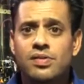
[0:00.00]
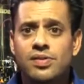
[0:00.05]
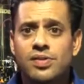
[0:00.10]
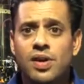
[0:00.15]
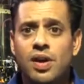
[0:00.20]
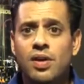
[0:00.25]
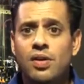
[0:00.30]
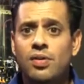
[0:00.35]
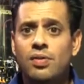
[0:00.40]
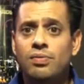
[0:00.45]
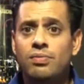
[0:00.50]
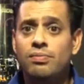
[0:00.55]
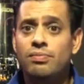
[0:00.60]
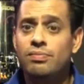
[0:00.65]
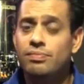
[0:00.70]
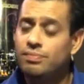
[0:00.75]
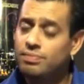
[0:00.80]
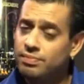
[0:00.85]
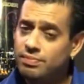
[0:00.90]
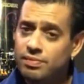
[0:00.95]
so
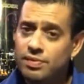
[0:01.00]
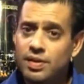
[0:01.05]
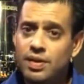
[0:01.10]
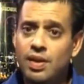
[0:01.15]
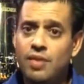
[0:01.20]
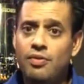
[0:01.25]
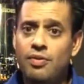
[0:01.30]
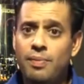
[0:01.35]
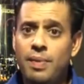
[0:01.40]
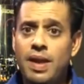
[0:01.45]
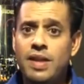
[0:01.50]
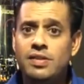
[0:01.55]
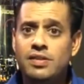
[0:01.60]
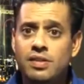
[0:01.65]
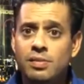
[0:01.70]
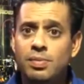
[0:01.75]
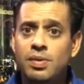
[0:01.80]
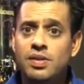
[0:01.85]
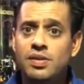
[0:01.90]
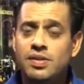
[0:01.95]
it
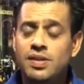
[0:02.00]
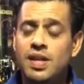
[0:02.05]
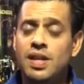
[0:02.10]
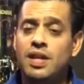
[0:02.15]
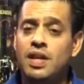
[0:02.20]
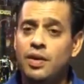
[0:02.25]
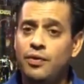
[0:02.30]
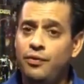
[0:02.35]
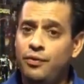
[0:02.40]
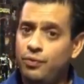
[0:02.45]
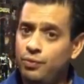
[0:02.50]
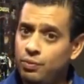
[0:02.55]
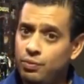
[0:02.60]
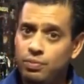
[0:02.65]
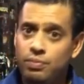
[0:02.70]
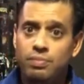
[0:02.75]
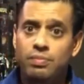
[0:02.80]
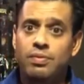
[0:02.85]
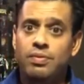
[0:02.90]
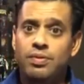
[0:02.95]
remains to be seen if
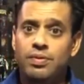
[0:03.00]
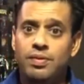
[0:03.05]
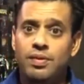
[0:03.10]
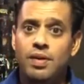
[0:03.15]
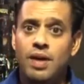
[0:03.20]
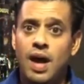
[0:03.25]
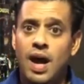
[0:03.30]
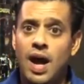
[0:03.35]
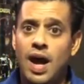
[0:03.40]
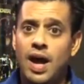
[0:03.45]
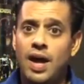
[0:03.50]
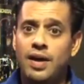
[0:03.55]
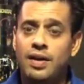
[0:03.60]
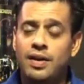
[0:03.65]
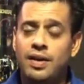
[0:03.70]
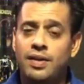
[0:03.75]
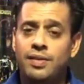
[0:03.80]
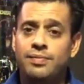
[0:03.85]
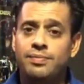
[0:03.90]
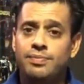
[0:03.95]
I,
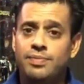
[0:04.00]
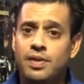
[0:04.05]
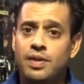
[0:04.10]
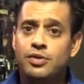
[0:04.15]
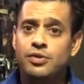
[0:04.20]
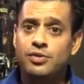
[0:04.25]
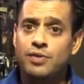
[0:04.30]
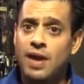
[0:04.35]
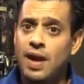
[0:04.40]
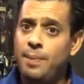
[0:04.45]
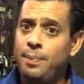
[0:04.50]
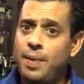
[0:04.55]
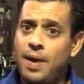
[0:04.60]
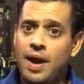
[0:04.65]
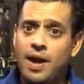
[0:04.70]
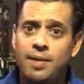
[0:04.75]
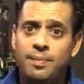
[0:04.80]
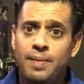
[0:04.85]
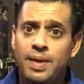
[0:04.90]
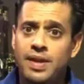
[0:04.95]
um, Scrap
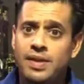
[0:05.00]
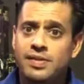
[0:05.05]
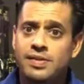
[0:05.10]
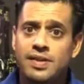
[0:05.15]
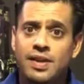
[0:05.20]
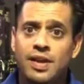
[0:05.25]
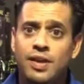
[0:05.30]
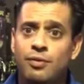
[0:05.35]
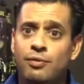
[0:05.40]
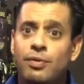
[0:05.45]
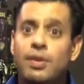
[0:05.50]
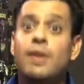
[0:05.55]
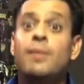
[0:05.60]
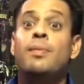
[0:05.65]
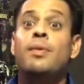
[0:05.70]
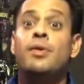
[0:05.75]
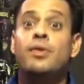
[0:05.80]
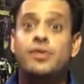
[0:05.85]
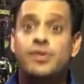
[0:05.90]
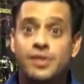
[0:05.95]
Iron makes a
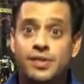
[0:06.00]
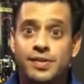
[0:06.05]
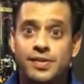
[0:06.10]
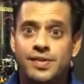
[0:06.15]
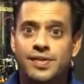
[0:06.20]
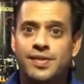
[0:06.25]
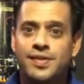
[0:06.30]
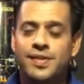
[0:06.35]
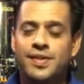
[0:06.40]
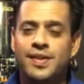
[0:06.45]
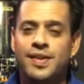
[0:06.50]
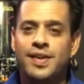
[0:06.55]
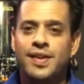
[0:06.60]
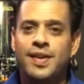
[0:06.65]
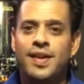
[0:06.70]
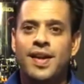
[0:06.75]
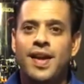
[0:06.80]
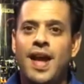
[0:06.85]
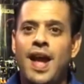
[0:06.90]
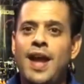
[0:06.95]
reemergence.
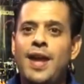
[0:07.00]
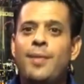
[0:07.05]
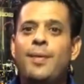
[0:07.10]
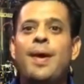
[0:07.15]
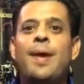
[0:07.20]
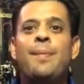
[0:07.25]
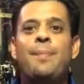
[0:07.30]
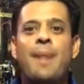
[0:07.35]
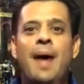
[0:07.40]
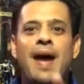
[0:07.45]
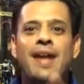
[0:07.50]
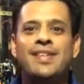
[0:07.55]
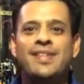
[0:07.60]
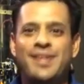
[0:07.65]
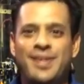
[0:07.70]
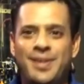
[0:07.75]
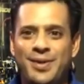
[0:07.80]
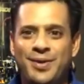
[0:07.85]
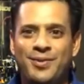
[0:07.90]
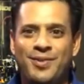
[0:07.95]
Anyway, back
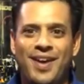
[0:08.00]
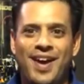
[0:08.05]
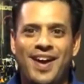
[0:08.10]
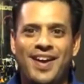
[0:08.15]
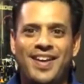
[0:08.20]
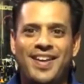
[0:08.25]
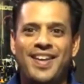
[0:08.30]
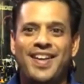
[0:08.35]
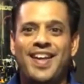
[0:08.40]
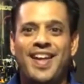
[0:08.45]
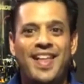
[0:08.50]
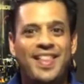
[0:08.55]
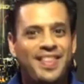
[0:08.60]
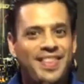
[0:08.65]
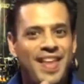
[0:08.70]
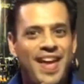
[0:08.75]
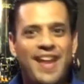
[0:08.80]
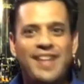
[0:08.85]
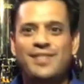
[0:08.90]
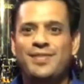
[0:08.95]
to you, Ronnie,
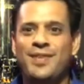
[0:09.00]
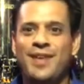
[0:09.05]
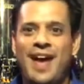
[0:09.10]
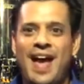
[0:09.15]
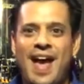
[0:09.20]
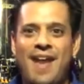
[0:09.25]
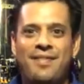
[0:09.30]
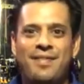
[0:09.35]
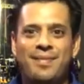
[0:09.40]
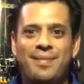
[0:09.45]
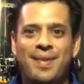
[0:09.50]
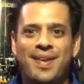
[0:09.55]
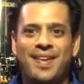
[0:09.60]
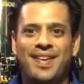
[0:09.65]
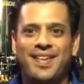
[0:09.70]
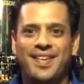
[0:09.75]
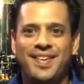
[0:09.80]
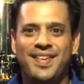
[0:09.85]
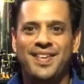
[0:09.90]
and thanks for having me.